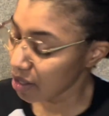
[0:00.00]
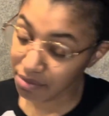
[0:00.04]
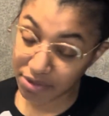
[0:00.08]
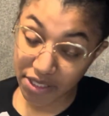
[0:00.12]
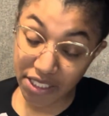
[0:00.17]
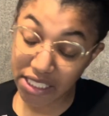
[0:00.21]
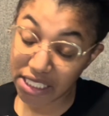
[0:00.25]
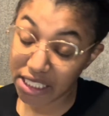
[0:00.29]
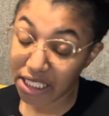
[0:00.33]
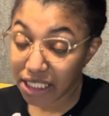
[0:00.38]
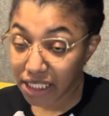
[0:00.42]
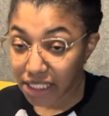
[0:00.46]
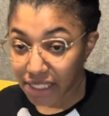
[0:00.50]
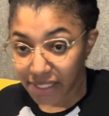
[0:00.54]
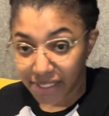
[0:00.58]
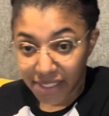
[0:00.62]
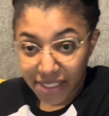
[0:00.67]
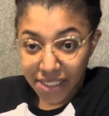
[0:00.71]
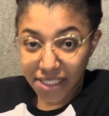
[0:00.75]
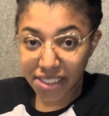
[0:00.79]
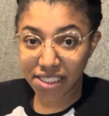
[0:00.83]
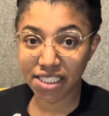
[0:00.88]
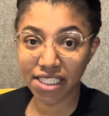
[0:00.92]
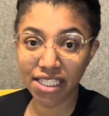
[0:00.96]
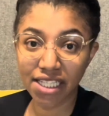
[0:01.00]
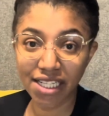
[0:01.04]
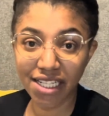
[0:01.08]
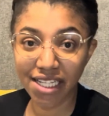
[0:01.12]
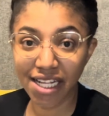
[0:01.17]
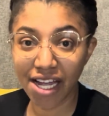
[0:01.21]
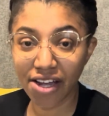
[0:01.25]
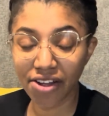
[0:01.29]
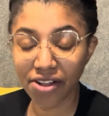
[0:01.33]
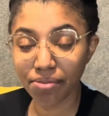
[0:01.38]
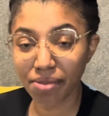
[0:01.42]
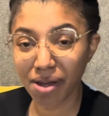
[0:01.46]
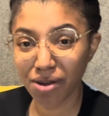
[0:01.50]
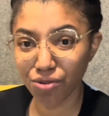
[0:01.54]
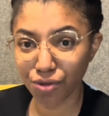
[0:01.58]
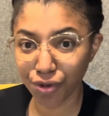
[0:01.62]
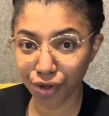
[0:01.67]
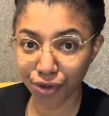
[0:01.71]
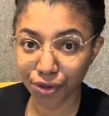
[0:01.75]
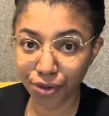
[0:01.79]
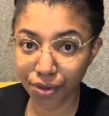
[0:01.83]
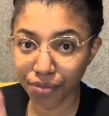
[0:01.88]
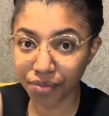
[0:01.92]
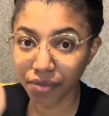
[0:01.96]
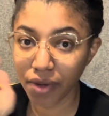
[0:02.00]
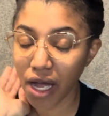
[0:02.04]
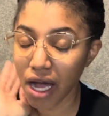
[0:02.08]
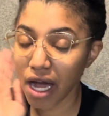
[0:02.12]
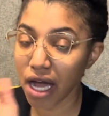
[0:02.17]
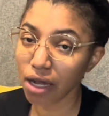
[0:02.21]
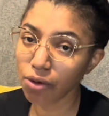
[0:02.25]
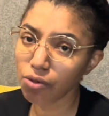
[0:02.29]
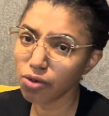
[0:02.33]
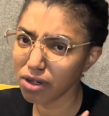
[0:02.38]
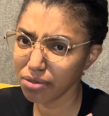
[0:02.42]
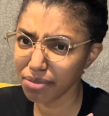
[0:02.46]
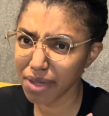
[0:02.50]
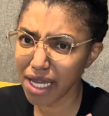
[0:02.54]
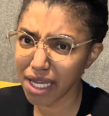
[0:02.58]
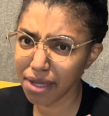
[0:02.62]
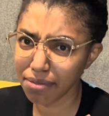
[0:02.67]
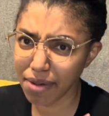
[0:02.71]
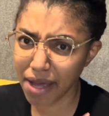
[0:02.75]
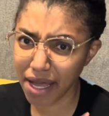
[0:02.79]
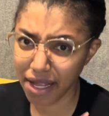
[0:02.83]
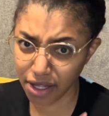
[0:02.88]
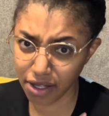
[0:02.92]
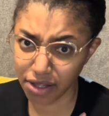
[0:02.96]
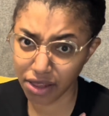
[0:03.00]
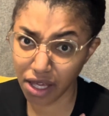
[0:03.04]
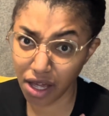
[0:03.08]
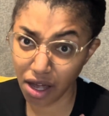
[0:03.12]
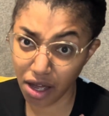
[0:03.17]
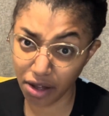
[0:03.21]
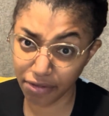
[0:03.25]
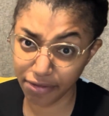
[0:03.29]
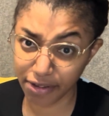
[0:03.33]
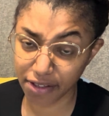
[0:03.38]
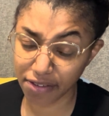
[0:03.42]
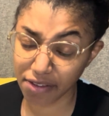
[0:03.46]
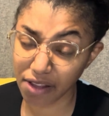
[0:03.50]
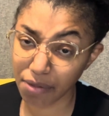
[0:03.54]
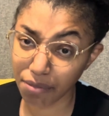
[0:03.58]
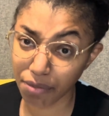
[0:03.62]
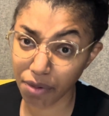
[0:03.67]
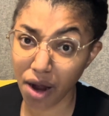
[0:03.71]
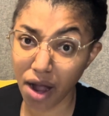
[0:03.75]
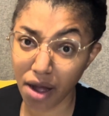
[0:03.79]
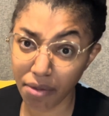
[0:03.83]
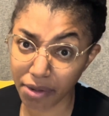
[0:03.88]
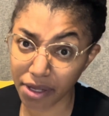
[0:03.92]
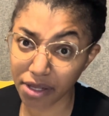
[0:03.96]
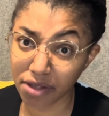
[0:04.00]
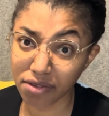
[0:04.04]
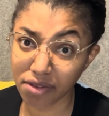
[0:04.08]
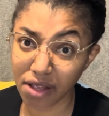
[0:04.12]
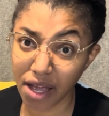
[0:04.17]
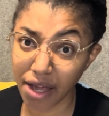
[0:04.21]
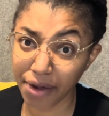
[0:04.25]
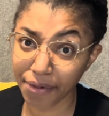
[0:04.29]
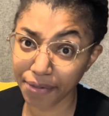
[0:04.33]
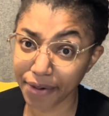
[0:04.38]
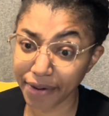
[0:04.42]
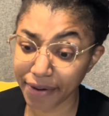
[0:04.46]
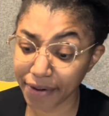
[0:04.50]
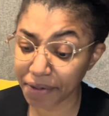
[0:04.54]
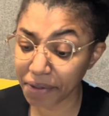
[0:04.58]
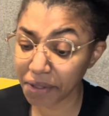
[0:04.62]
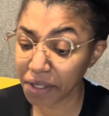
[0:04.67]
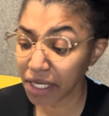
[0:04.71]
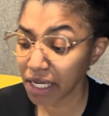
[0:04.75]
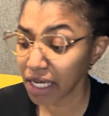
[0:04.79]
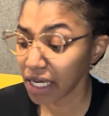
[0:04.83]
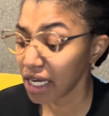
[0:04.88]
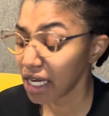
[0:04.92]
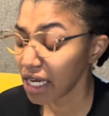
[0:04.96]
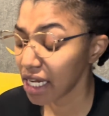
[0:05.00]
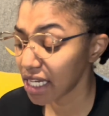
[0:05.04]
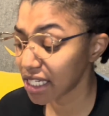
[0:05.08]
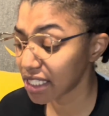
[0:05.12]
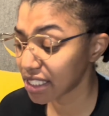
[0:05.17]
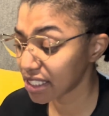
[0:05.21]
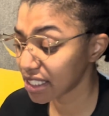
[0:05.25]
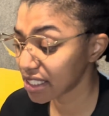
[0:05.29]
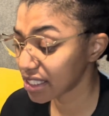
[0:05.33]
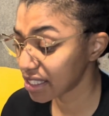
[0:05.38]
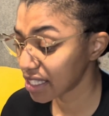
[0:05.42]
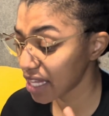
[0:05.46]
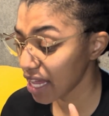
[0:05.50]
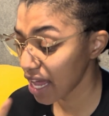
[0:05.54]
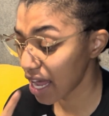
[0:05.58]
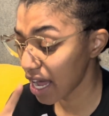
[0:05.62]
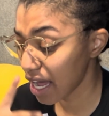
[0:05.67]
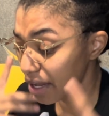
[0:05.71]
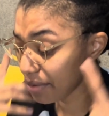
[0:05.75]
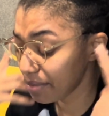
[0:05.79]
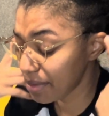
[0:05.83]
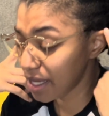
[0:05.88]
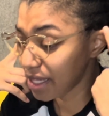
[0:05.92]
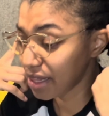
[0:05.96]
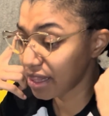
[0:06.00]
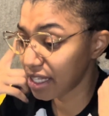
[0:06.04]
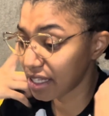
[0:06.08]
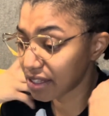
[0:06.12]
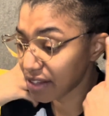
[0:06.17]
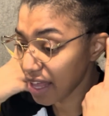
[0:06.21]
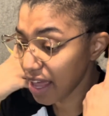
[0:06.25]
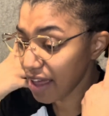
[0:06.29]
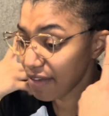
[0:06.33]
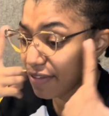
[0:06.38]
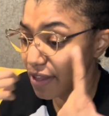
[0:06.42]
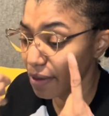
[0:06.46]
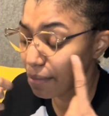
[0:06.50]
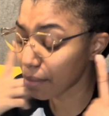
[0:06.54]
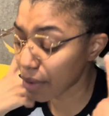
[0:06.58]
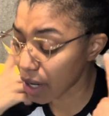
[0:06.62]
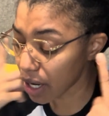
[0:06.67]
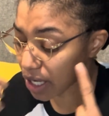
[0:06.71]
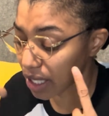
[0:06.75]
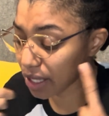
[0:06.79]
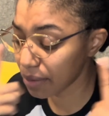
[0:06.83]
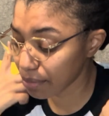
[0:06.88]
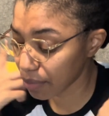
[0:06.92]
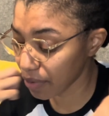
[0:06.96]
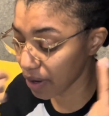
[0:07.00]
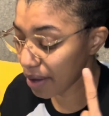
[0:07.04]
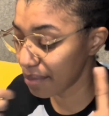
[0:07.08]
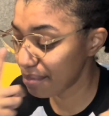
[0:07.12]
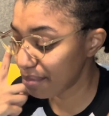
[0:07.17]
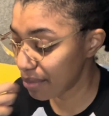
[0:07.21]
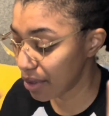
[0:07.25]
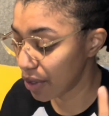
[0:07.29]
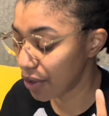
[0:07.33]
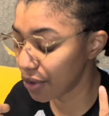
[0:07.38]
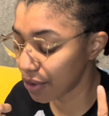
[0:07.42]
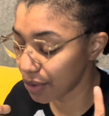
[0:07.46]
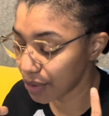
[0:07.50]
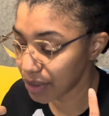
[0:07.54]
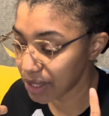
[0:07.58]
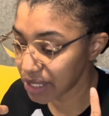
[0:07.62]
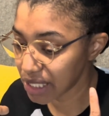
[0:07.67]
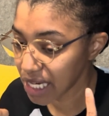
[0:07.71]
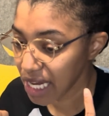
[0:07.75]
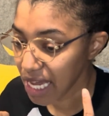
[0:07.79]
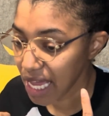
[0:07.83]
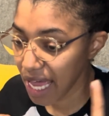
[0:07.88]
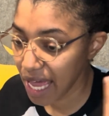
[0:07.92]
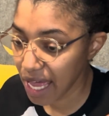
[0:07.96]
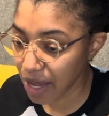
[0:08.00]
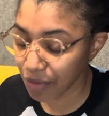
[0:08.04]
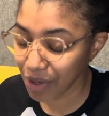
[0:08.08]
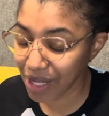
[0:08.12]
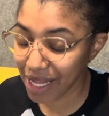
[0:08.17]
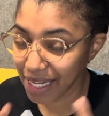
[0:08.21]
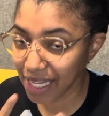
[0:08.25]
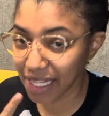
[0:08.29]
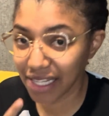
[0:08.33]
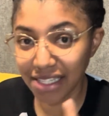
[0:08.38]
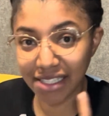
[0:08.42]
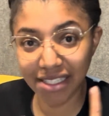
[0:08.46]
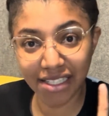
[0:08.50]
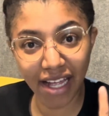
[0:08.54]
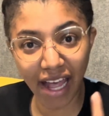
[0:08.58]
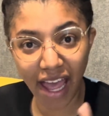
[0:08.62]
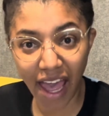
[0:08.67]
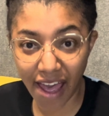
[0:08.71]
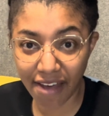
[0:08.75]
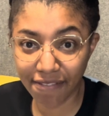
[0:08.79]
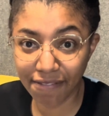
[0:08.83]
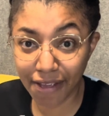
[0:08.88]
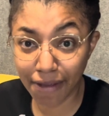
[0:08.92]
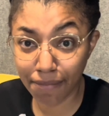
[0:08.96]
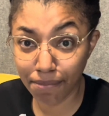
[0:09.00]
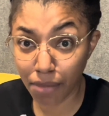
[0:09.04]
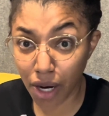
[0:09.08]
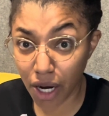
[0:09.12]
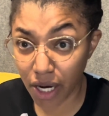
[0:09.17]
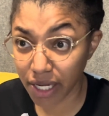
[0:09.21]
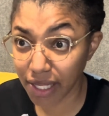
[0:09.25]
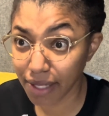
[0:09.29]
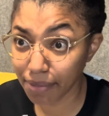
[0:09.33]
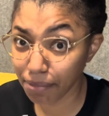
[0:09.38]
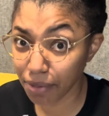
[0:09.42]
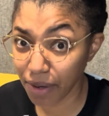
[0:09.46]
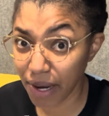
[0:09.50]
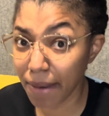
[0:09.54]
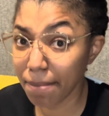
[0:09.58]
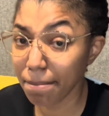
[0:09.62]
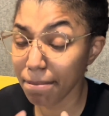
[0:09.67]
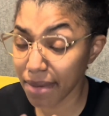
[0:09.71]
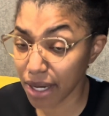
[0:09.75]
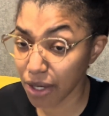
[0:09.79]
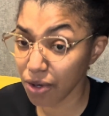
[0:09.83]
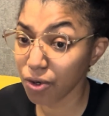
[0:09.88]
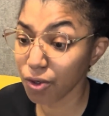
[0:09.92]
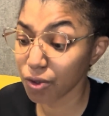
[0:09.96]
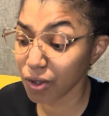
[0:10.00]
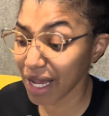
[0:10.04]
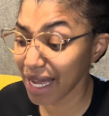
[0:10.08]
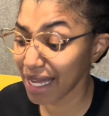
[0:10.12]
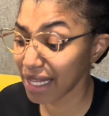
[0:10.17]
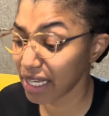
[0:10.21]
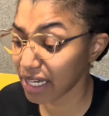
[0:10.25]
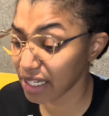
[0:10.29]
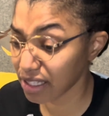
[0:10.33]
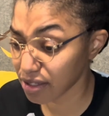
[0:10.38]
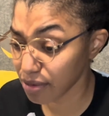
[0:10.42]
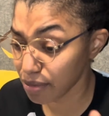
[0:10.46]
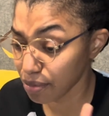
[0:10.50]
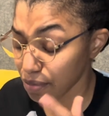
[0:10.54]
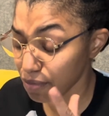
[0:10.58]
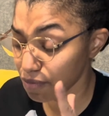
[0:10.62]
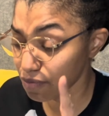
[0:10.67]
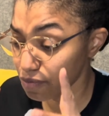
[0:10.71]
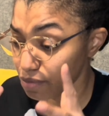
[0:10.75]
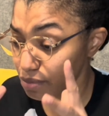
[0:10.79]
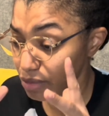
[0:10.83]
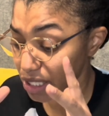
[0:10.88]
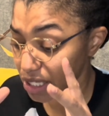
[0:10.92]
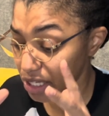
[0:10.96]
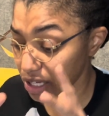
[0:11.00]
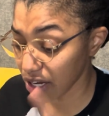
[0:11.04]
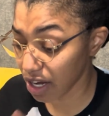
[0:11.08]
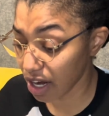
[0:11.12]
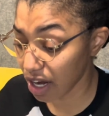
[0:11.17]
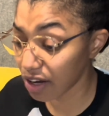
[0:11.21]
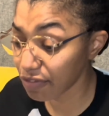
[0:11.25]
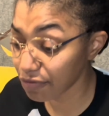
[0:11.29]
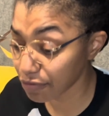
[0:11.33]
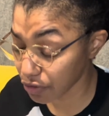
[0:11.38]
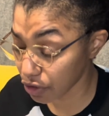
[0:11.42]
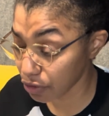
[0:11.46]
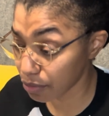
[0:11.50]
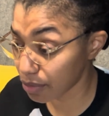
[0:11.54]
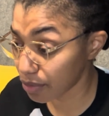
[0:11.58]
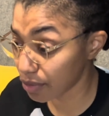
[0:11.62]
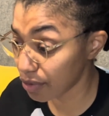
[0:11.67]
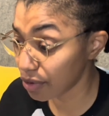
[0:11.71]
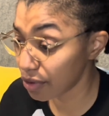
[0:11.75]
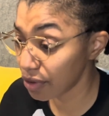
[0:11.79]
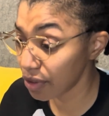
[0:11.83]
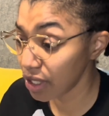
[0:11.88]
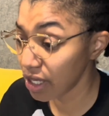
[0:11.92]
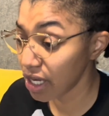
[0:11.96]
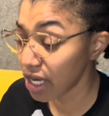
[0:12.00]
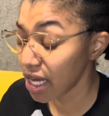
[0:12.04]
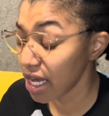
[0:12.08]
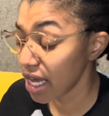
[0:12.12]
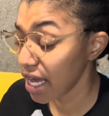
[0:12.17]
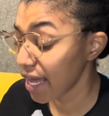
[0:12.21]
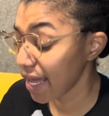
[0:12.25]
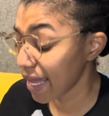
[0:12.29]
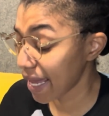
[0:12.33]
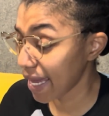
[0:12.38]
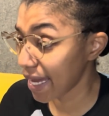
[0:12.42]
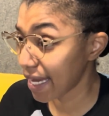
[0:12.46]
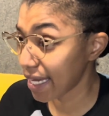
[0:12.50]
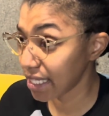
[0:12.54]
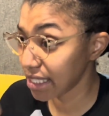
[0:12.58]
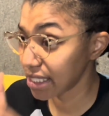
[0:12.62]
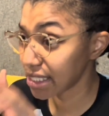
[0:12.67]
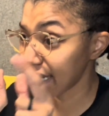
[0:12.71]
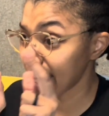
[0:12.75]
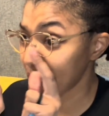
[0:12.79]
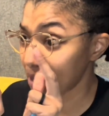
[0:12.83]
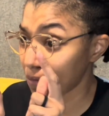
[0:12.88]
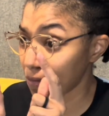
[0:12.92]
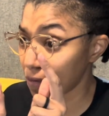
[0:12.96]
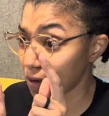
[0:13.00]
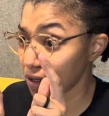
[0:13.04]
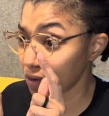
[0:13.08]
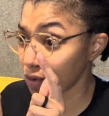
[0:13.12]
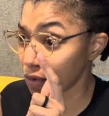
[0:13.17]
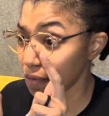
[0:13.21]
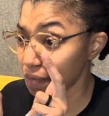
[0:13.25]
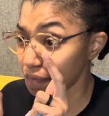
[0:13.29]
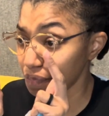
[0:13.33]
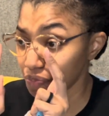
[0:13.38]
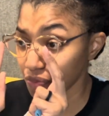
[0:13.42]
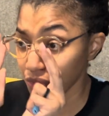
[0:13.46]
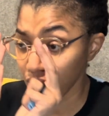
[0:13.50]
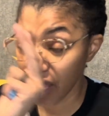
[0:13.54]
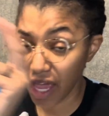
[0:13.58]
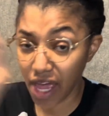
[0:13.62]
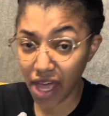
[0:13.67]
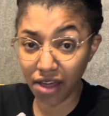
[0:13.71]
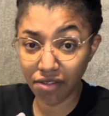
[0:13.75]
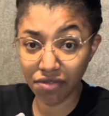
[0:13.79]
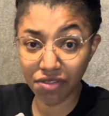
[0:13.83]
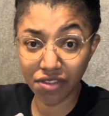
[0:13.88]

still chilling out in my room. I will make it back to the office, I promise. I will. It's just that I'm in this heavy market prep mode. And when I get into heavy market prep mode, I like to be comfortable and I want to have